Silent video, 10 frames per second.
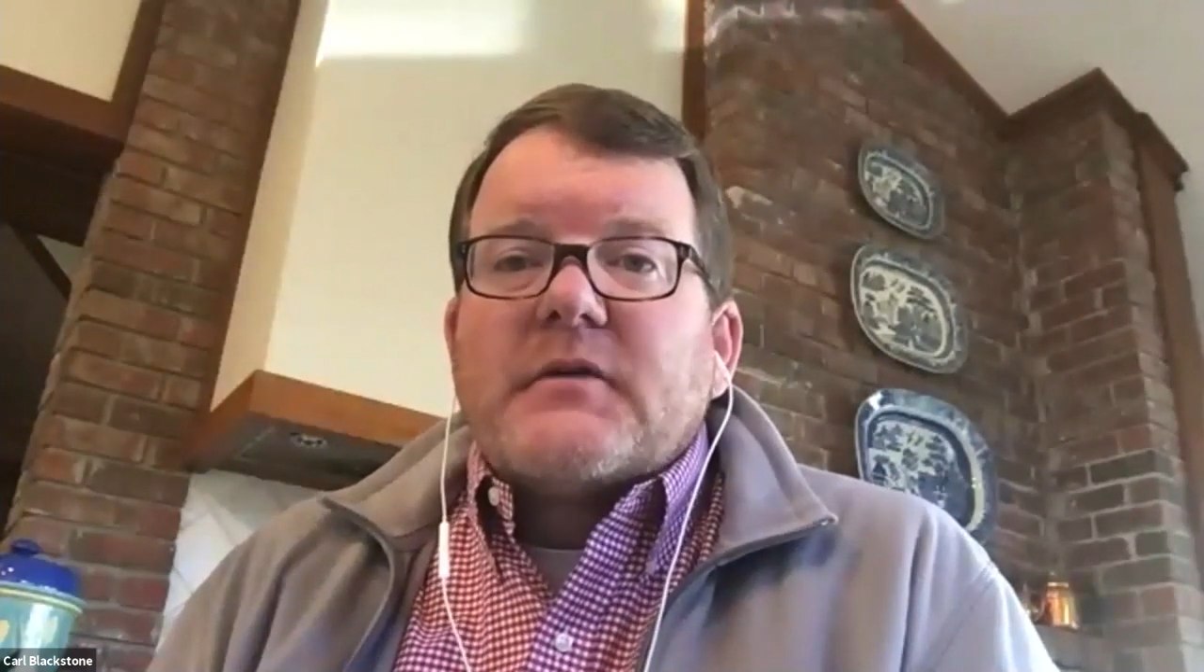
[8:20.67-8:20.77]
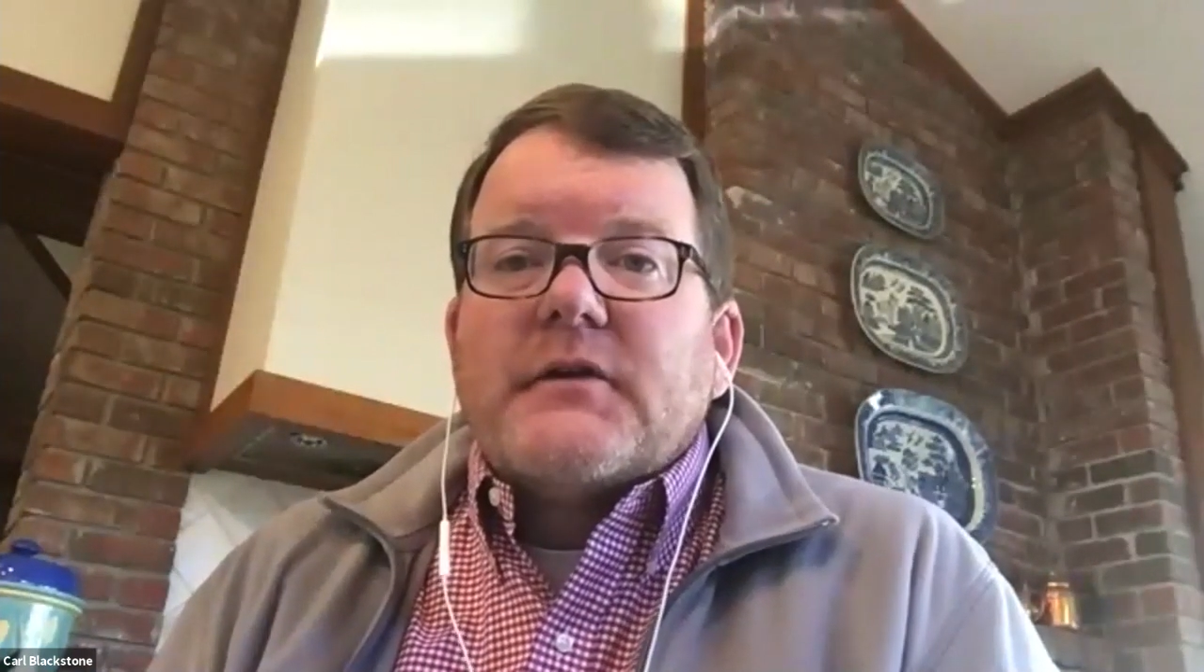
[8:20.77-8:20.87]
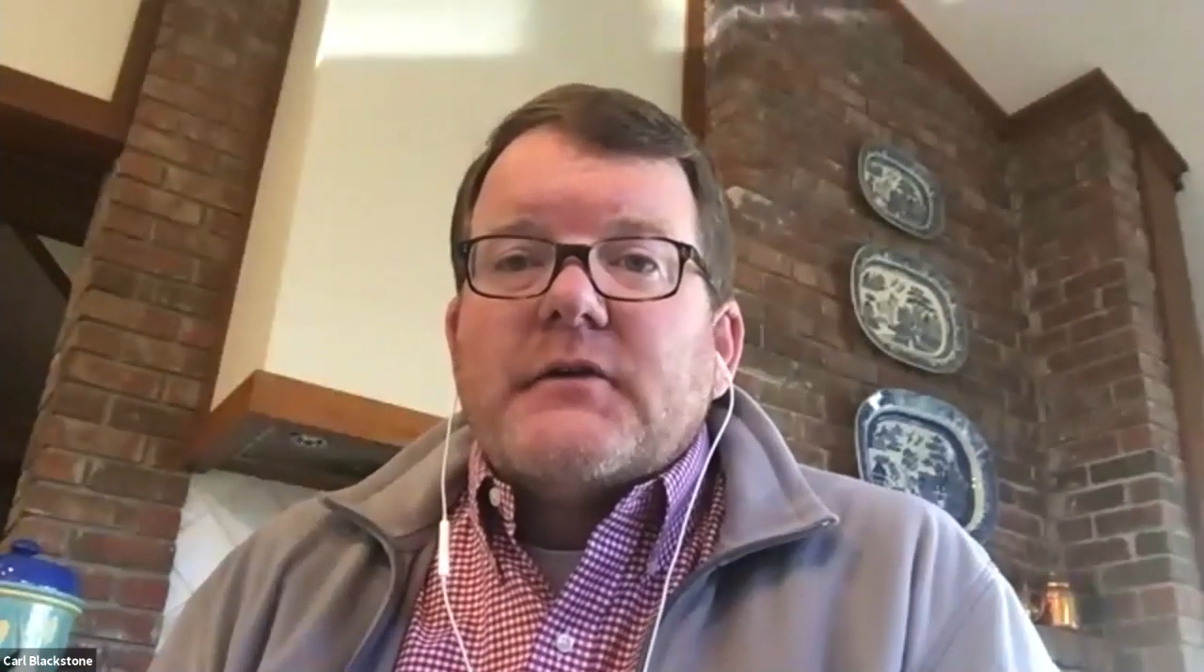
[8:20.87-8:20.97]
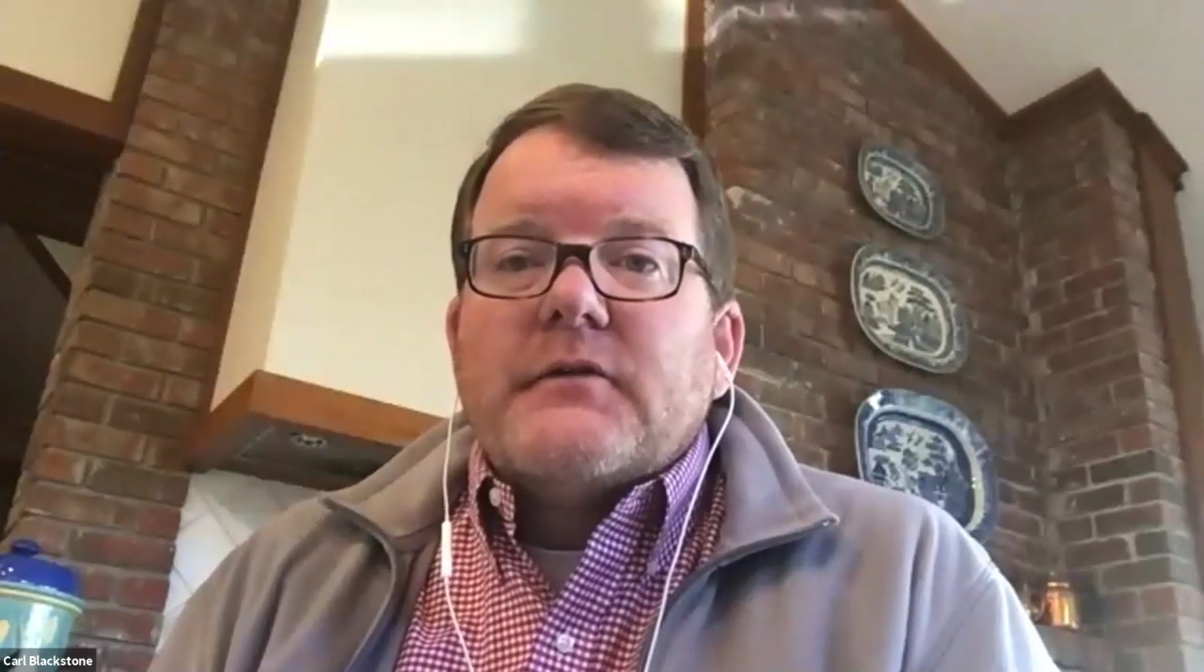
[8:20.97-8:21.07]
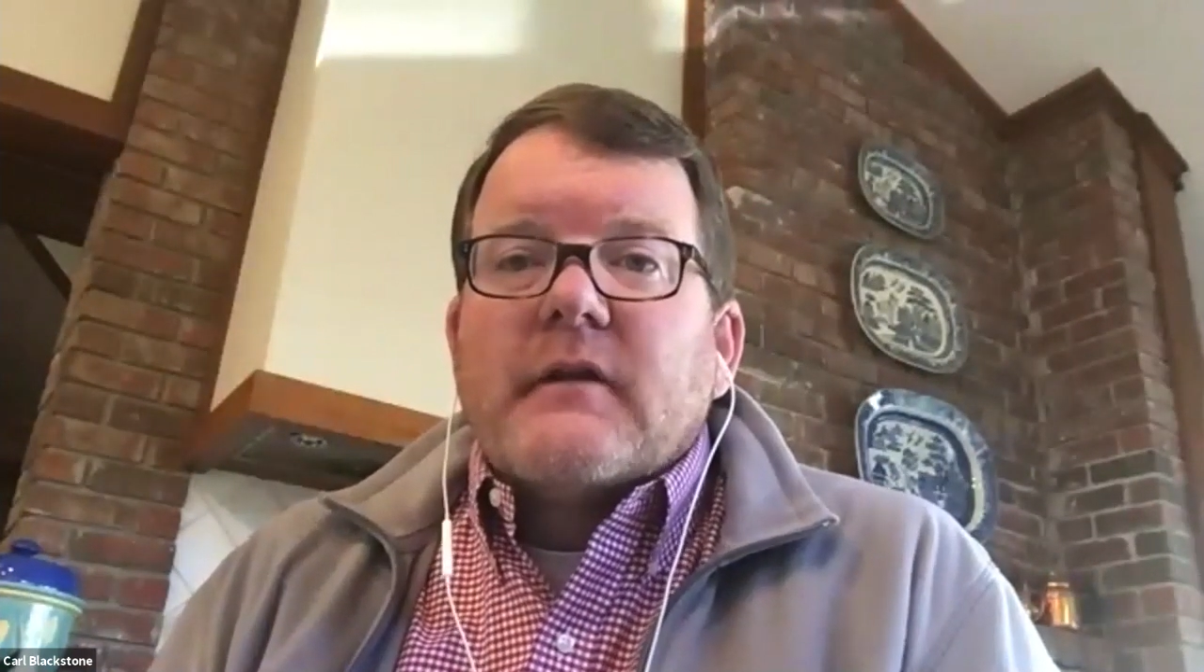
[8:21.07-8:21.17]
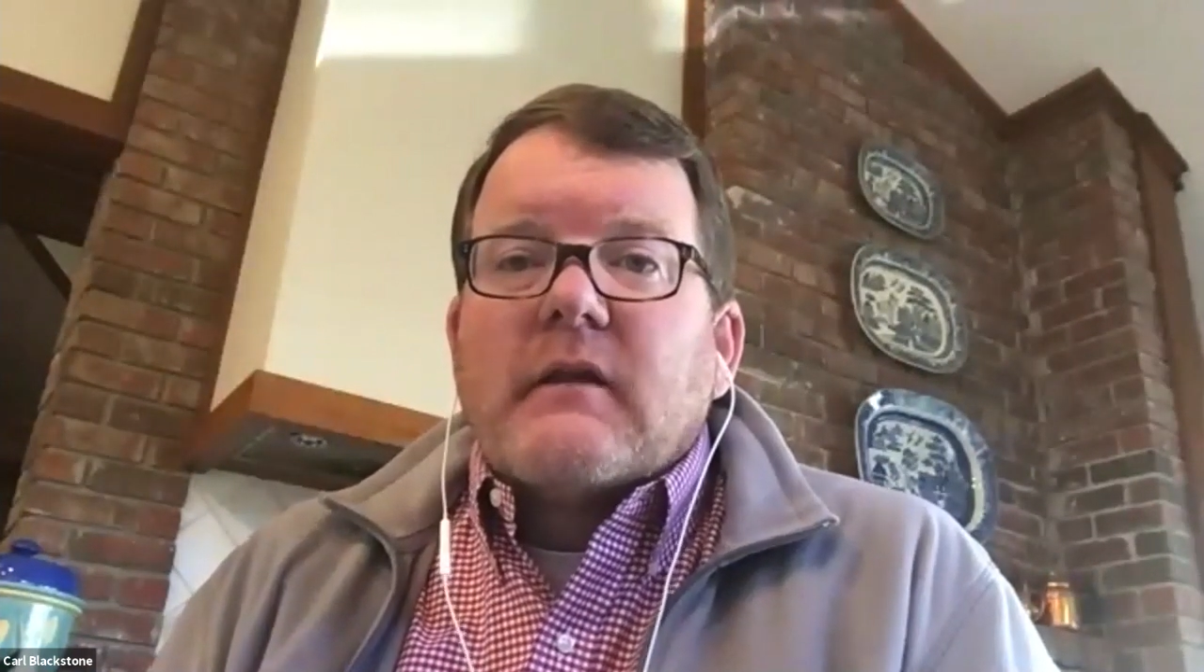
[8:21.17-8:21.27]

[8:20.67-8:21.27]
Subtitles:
do in the